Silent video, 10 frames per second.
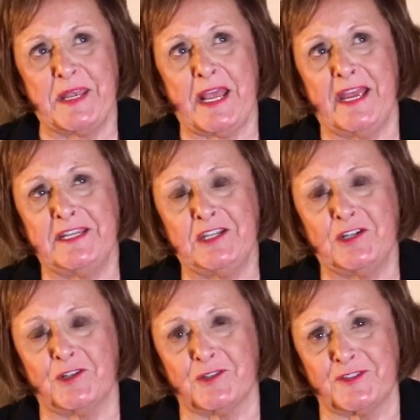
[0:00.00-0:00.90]
9
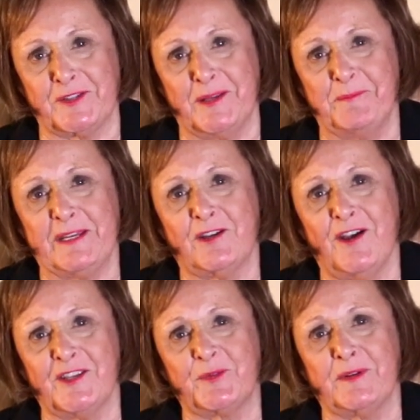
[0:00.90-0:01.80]
years, and
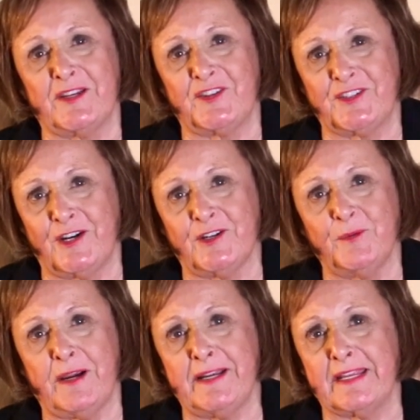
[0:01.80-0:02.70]
because when I
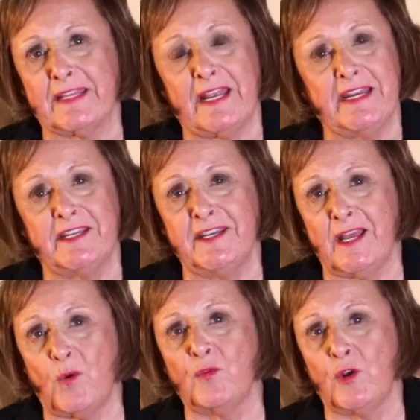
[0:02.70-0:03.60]
started writing it, I did
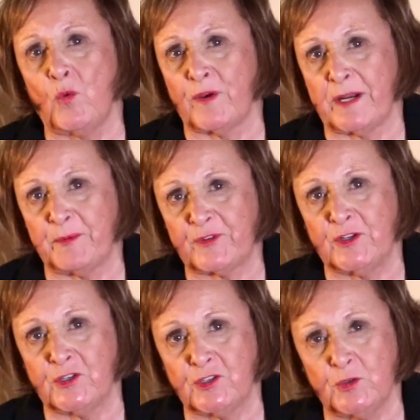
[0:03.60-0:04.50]
not know what I was
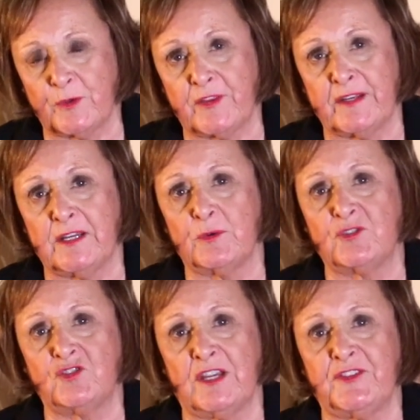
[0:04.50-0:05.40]
going to do with it. It
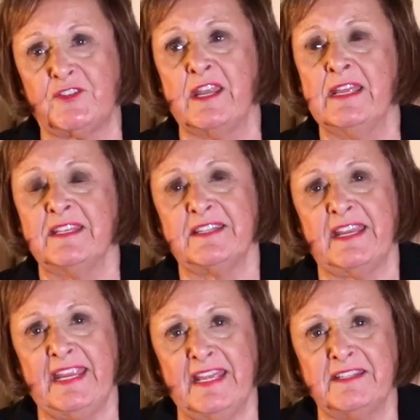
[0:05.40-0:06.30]
was just to
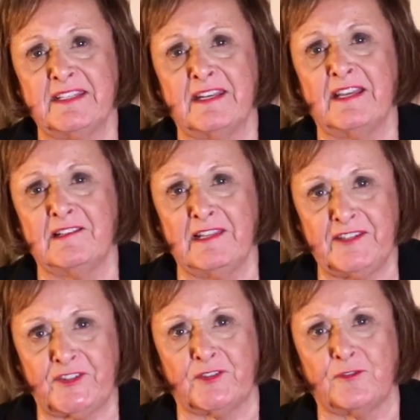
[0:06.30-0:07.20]
hand in a
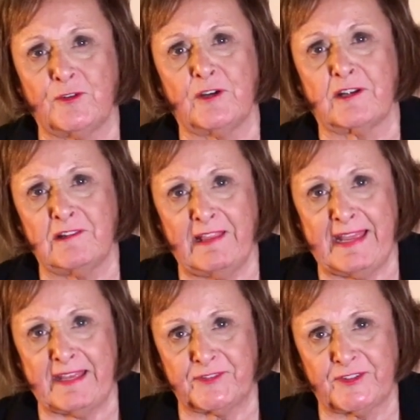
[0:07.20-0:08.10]
lesson for a
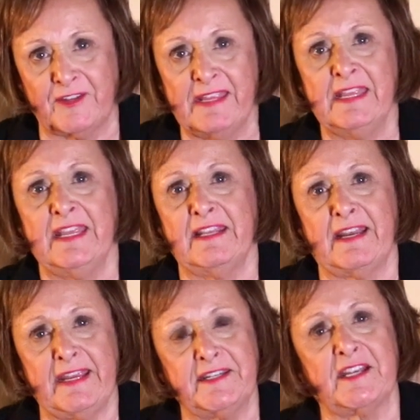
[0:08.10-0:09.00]
class, and
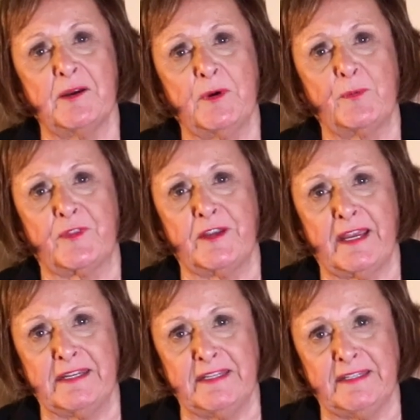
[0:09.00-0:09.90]
I had to come up with an
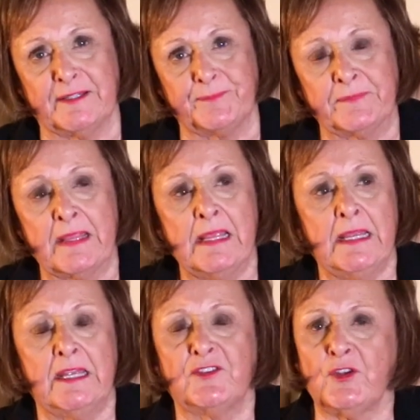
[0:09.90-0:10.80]
idea.
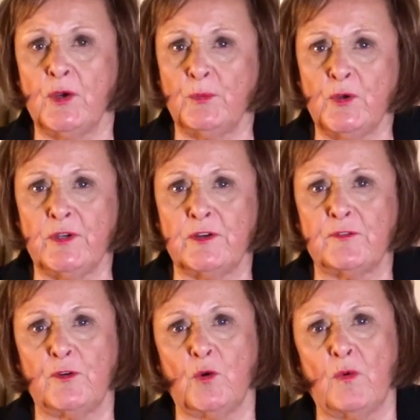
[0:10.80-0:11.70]
And so I wrote in
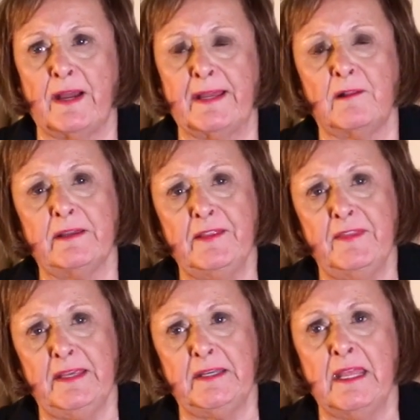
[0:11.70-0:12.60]
it for a while, and
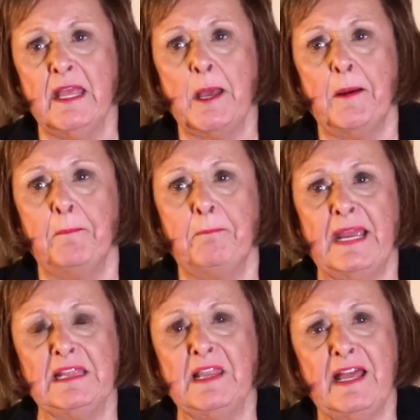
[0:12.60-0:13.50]
then
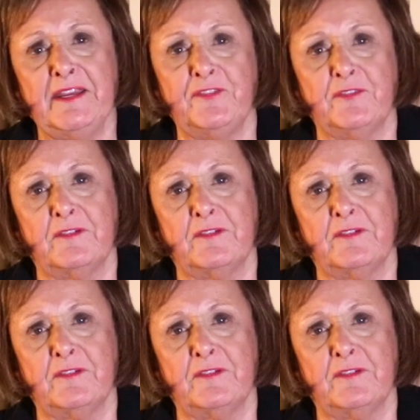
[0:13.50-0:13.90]
my life